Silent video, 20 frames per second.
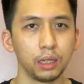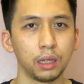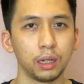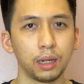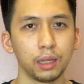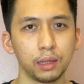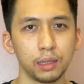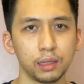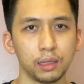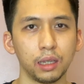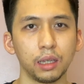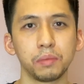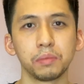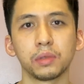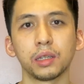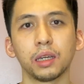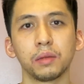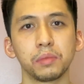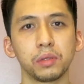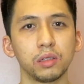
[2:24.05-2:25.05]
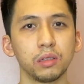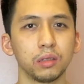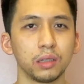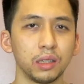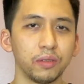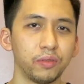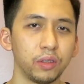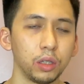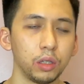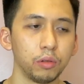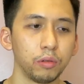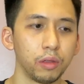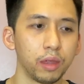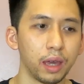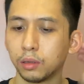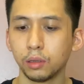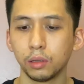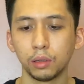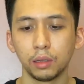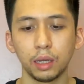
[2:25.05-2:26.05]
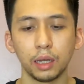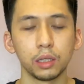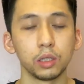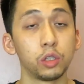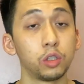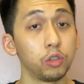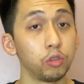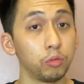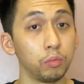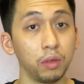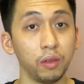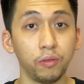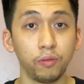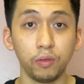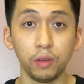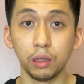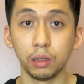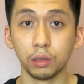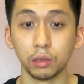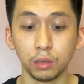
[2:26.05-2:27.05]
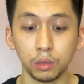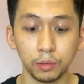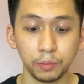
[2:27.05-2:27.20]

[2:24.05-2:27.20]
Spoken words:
at the same time still giving you that zoomy feel.